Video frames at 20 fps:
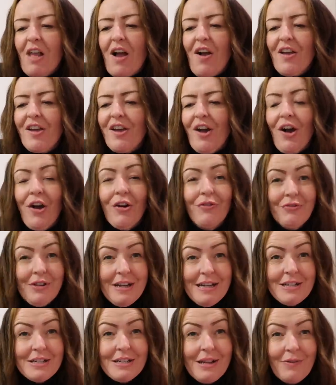I can't
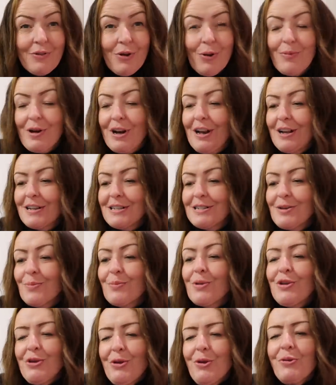read it because I haven't got my glasses on.
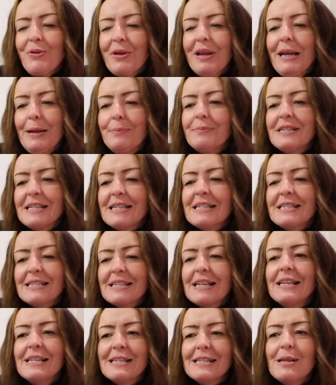But
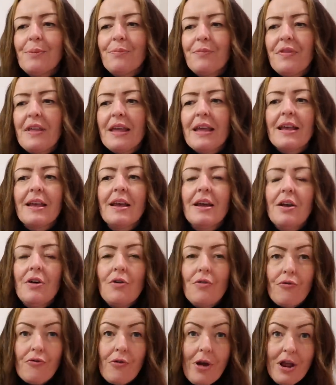eucalyptus and something
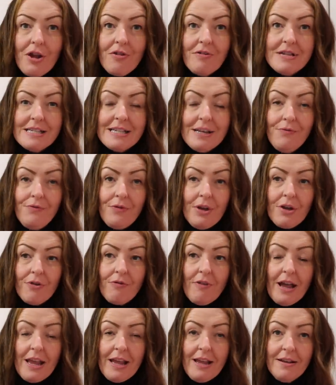fragrance,
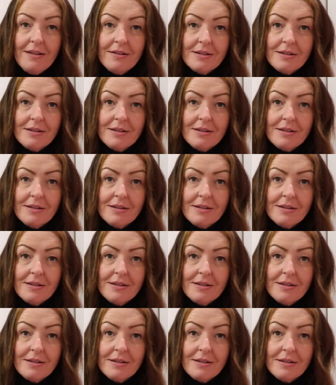Invigorate.